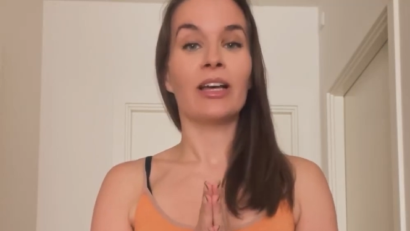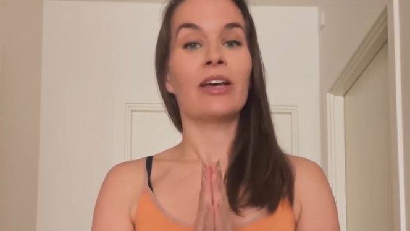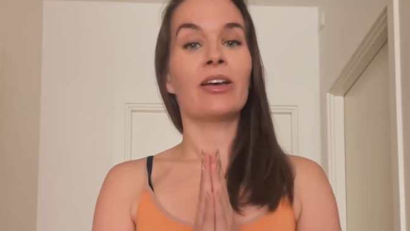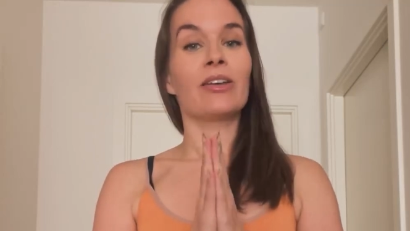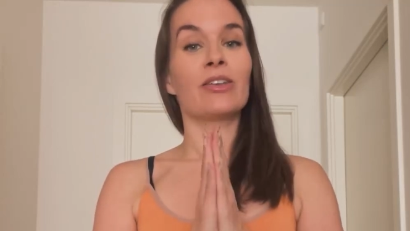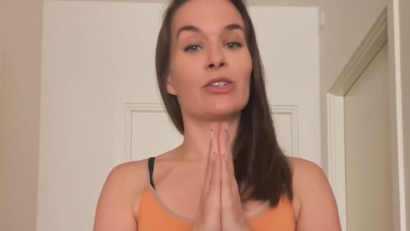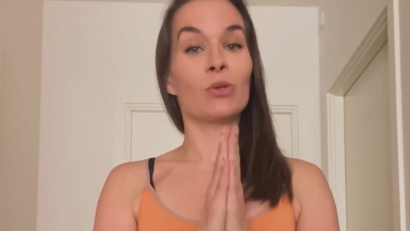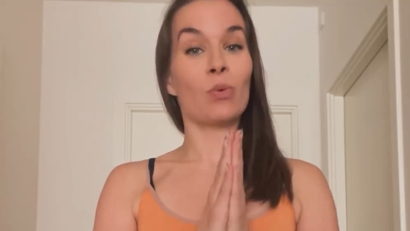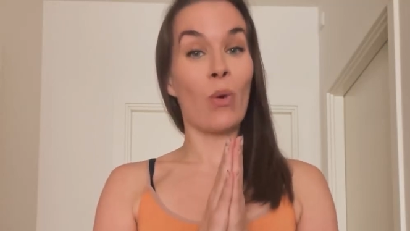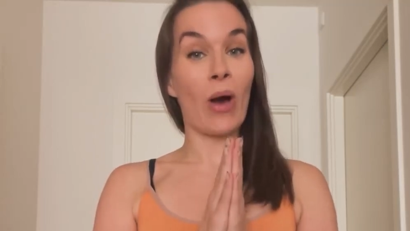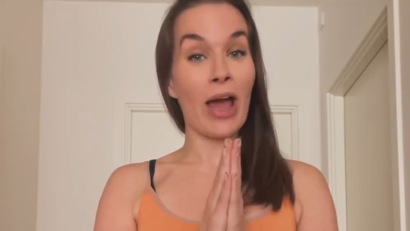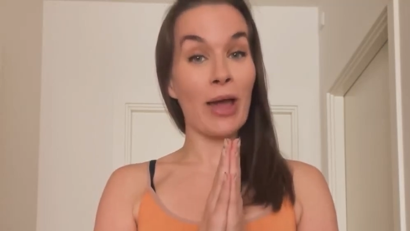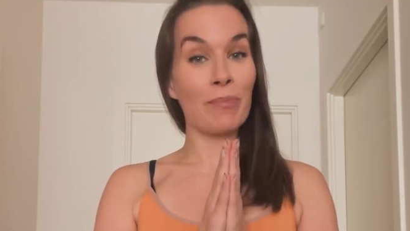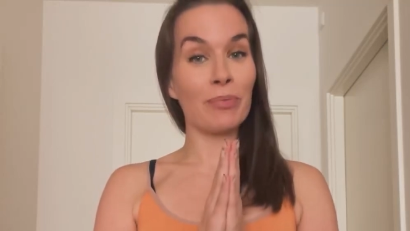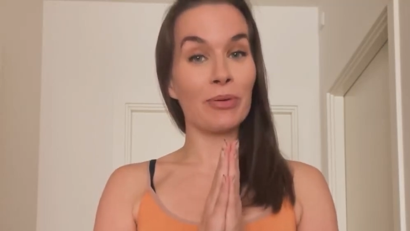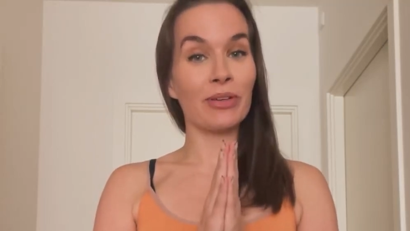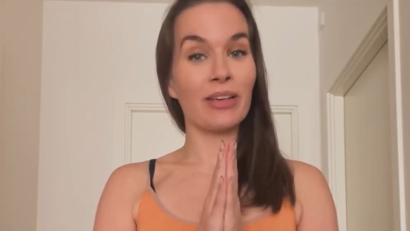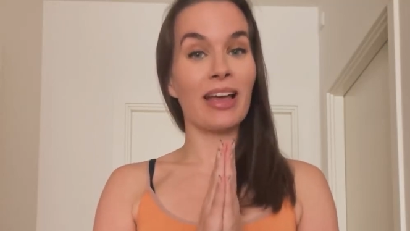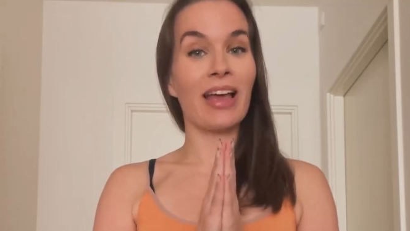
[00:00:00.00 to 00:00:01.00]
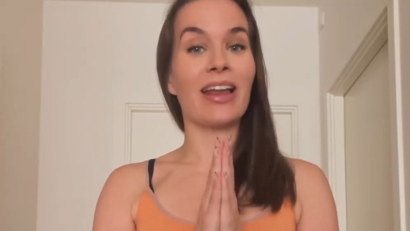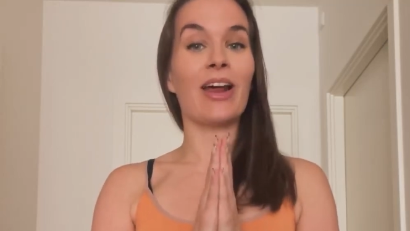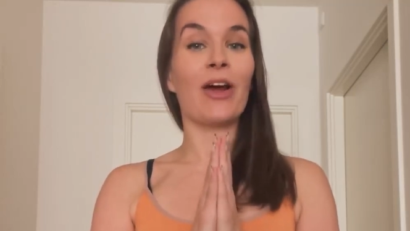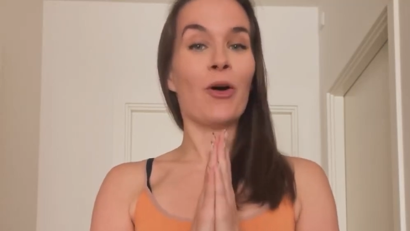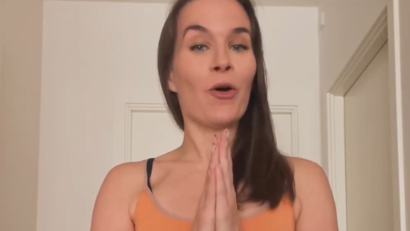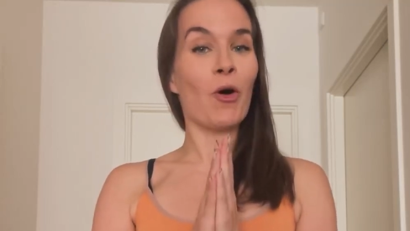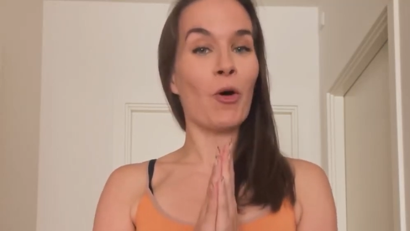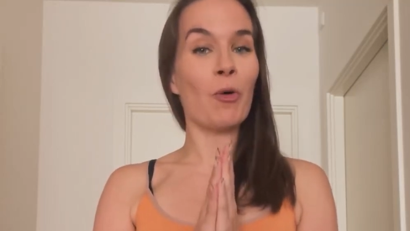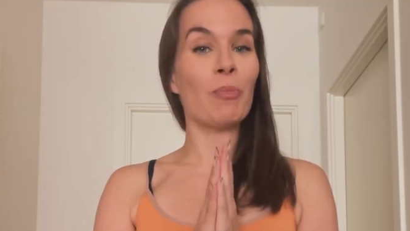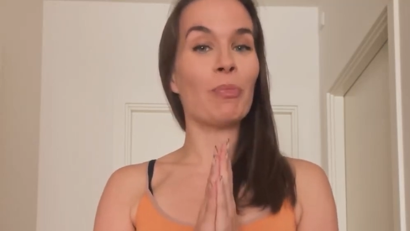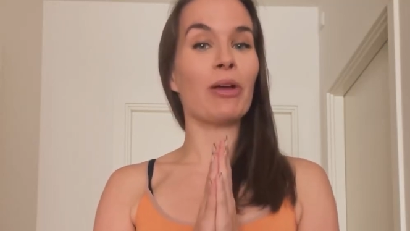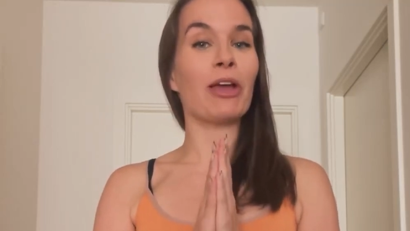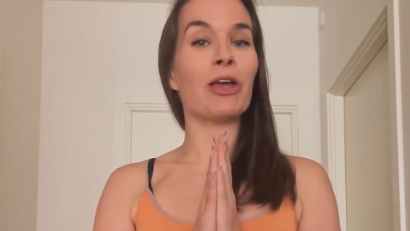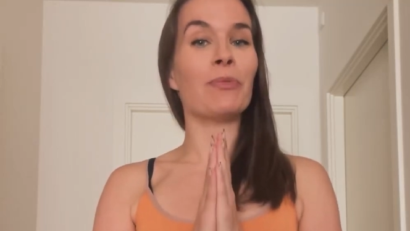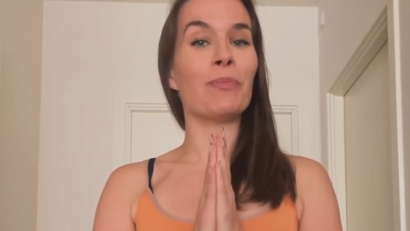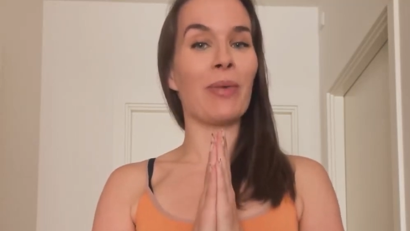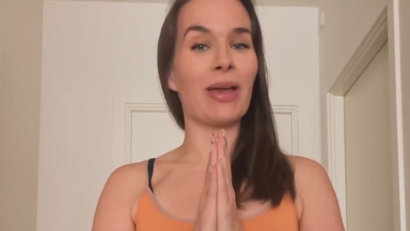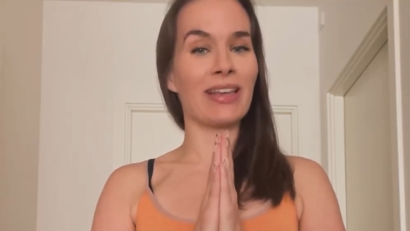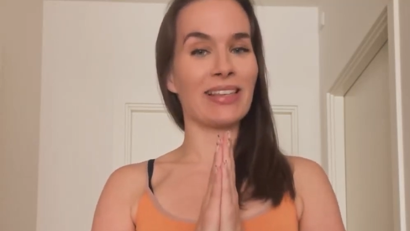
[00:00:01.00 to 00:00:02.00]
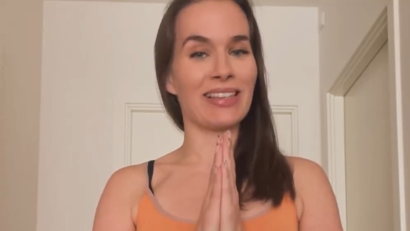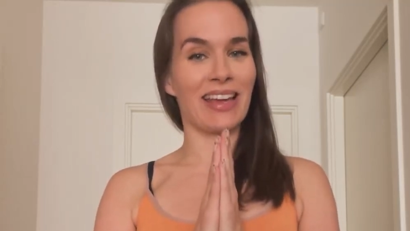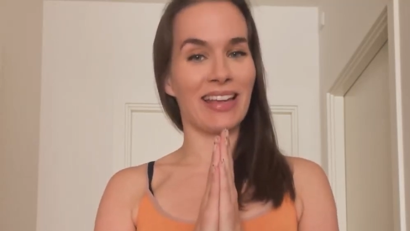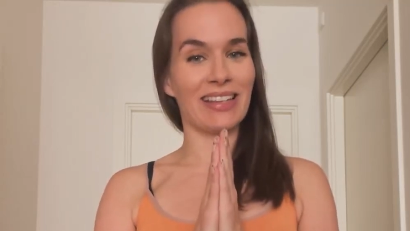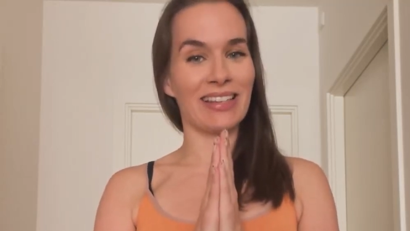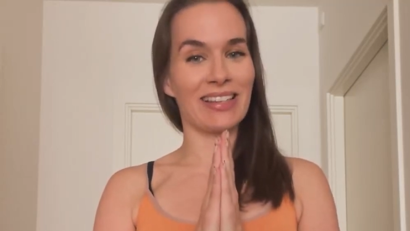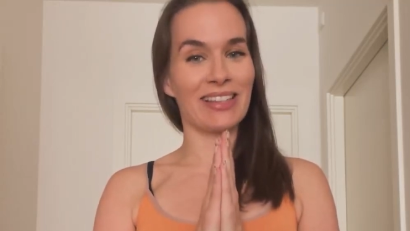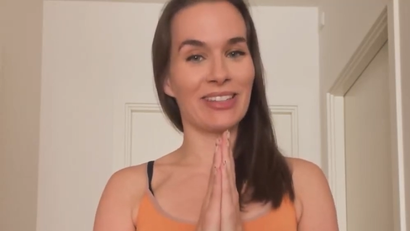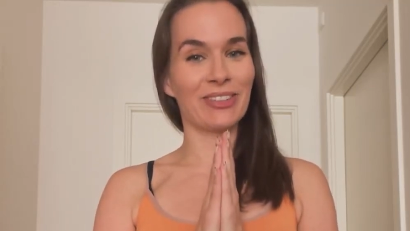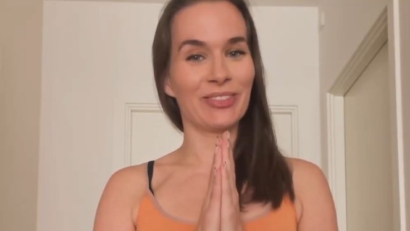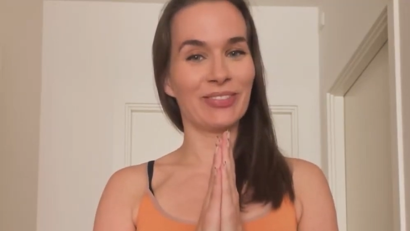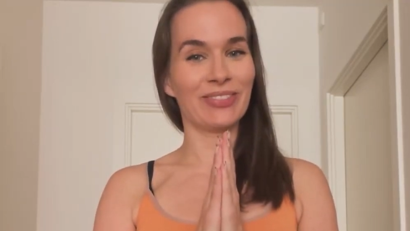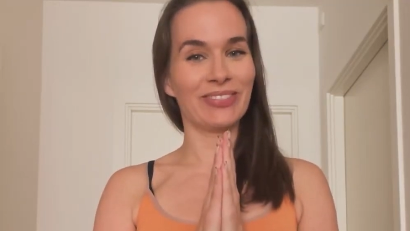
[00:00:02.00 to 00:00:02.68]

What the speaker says: Swipe, and I hope it makes sense.